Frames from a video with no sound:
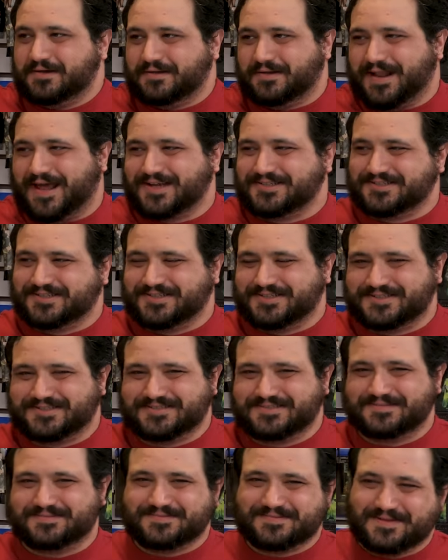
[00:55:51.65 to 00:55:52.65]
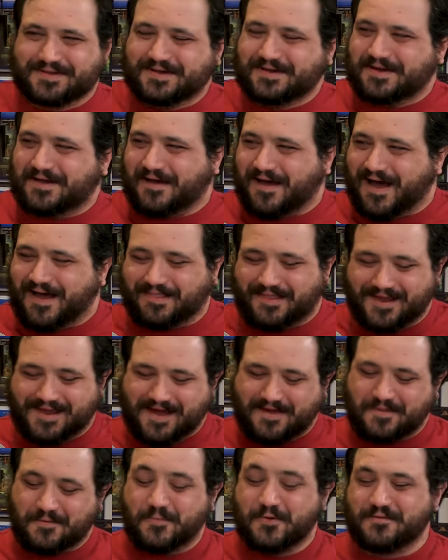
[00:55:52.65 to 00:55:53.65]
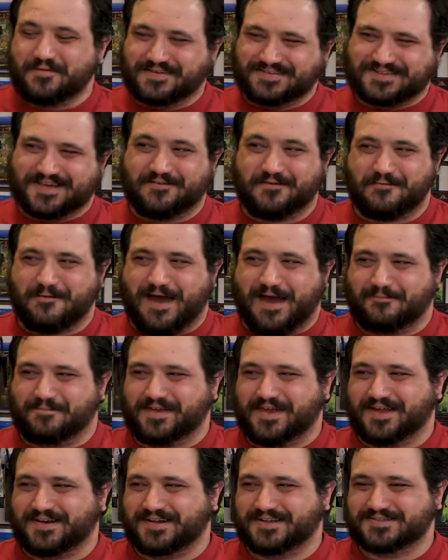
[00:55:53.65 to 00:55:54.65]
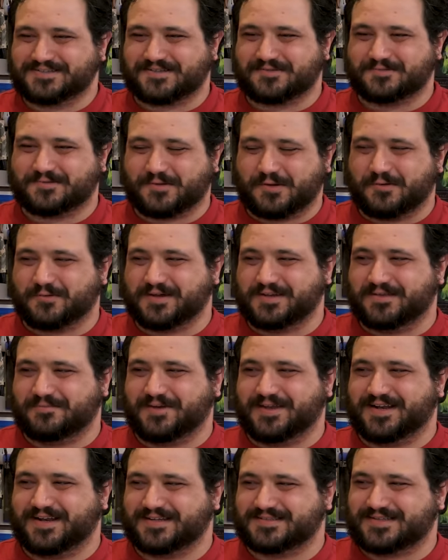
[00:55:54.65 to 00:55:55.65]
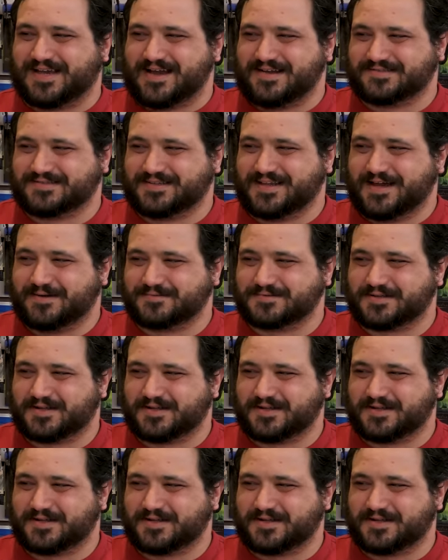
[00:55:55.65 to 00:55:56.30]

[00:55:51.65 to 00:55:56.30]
and actually, I like how the movies give him happy endings because when you read the beginning of Silence of the Lambs,